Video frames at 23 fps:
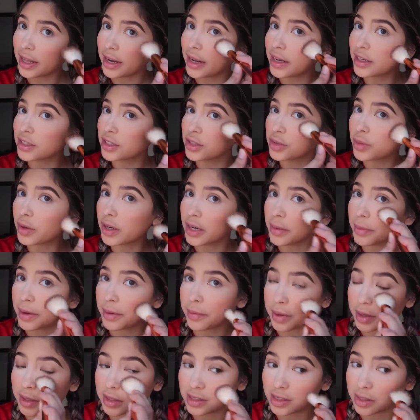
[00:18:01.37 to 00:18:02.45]
and I just wanted my
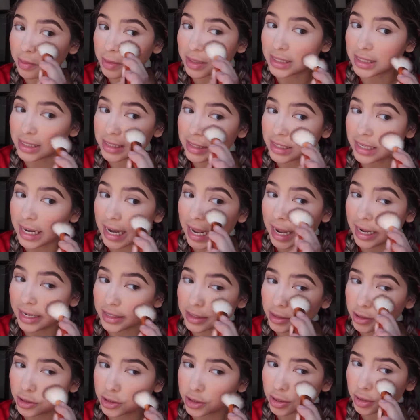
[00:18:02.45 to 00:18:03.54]
waist to be
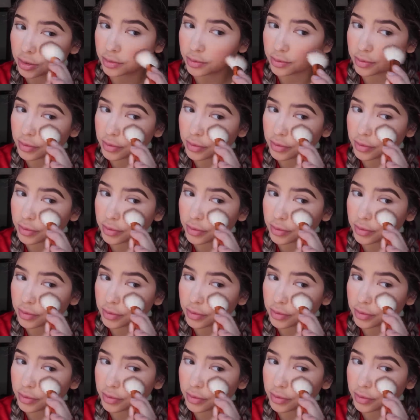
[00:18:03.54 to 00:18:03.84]
snatched.